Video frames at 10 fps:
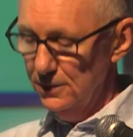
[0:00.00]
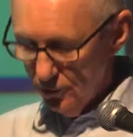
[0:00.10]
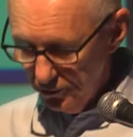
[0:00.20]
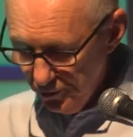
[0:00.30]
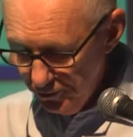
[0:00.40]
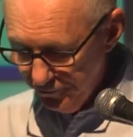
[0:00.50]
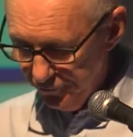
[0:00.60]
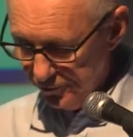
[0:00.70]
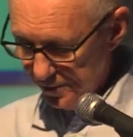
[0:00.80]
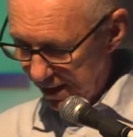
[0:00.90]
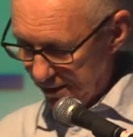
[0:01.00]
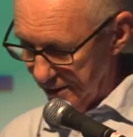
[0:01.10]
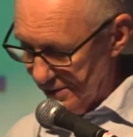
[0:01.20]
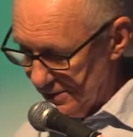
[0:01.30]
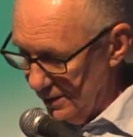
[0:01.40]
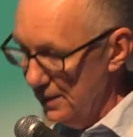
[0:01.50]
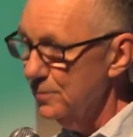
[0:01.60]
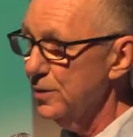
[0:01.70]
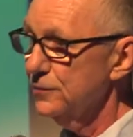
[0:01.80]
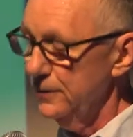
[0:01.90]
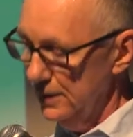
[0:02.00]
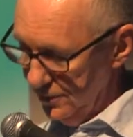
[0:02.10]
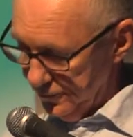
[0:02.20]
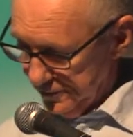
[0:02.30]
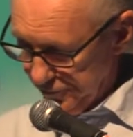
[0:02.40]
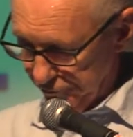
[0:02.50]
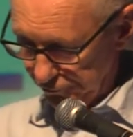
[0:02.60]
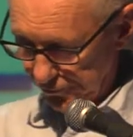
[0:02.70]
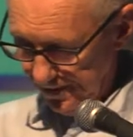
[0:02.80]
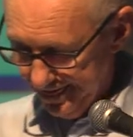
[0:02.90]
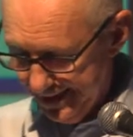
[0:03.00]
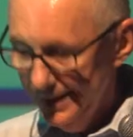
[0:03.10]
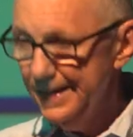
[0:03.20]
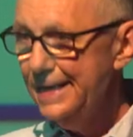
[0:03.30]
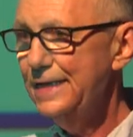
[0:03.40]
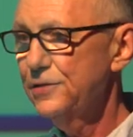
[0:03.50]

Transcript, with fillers: not only for Remainers, but for Leavers too. It